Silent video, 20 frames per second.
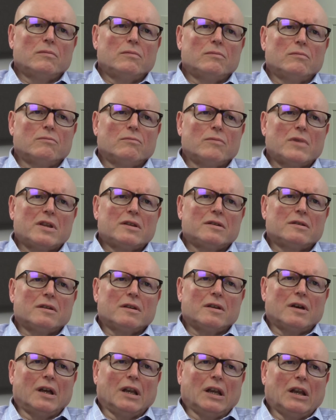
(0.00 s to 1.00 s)
when
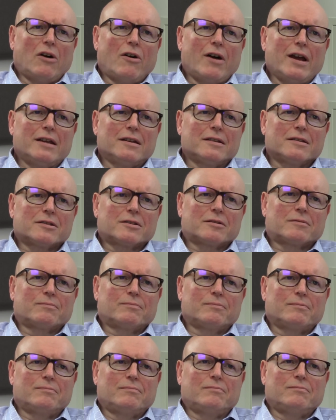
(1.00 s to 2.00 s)
a light has
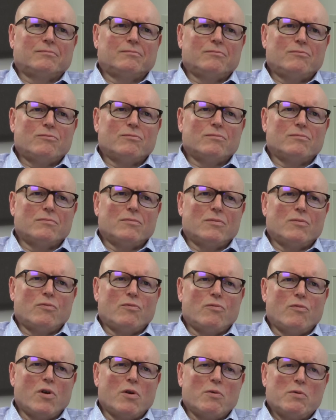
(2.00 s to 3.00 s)

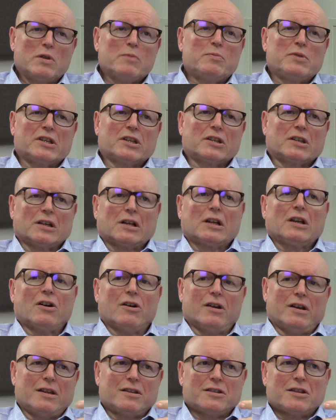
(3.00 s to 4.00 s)
well with a particular
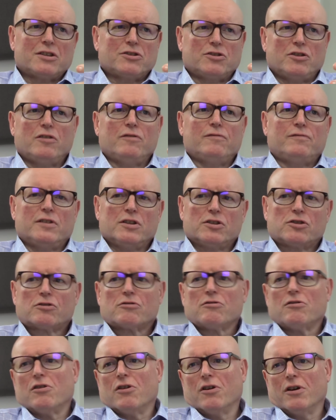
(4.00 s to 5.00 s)
client as you've
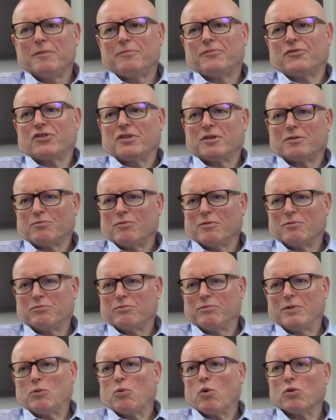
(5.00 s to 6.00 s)
described says well,
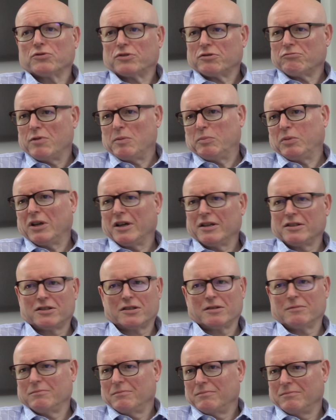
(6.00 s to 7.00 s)
we want to replace
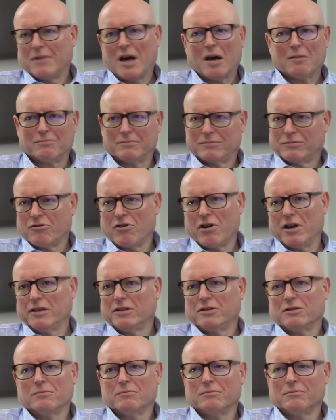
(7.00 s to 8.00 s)
them, upgrade
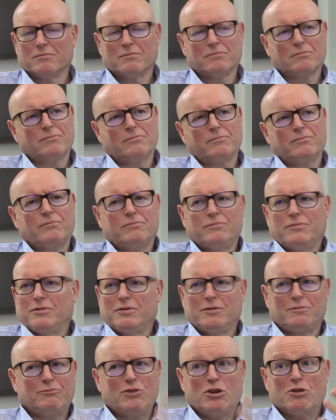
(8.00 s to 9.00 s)
them,
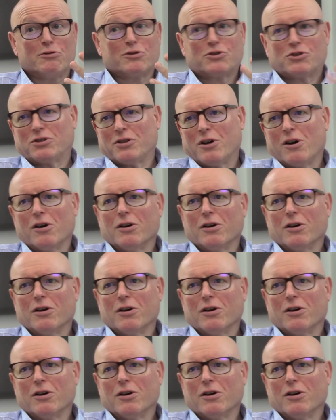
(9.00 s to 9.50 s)
newer style.